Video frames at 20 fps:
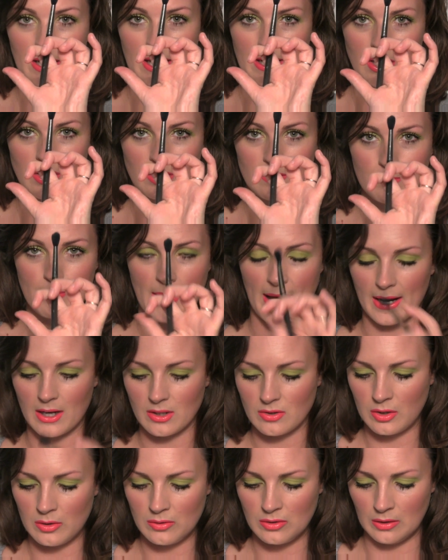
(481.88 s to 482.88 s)
And a
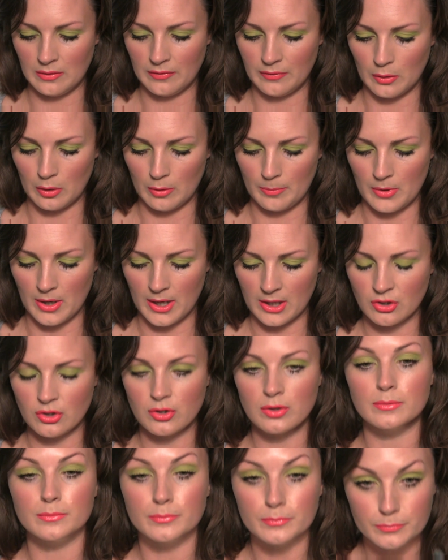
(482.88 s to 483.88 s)
MAC 224
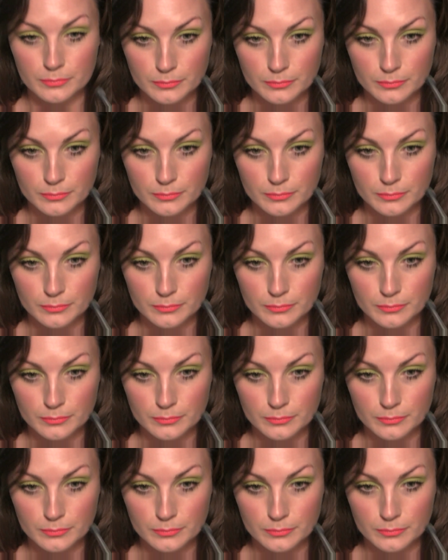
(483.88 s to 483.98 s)
brush.